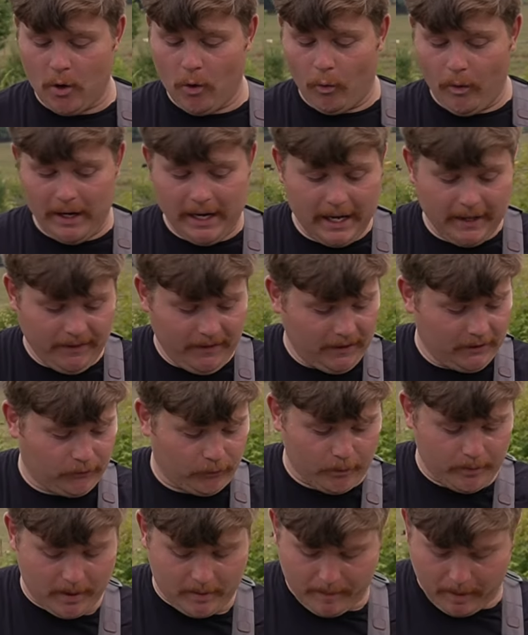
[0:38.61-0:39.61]
We got this
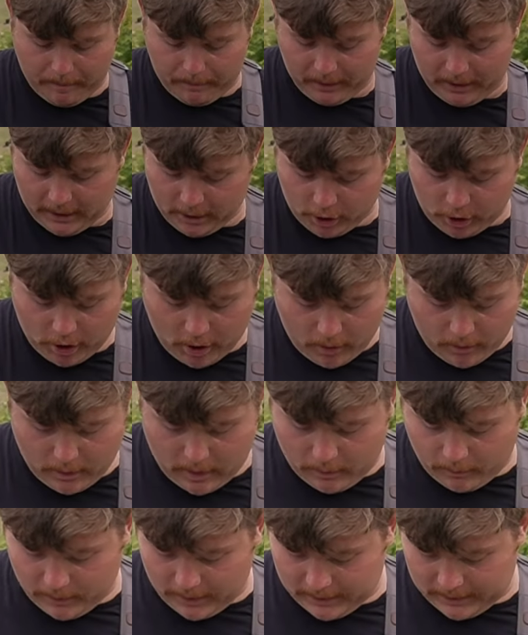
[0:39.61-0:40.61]
from them at Blade Show.
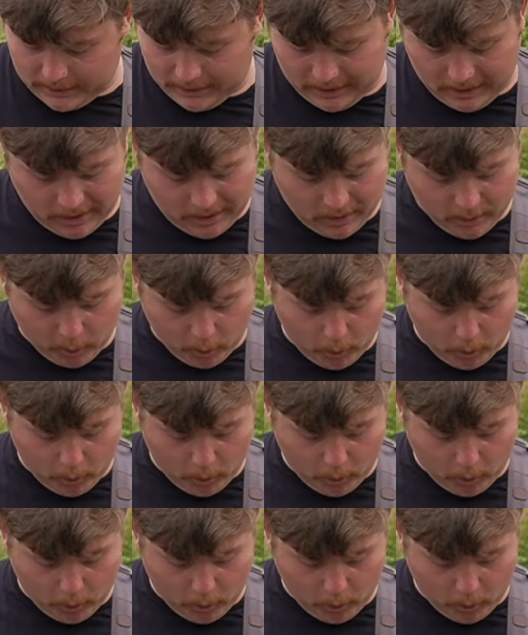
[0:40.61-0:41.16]
It was not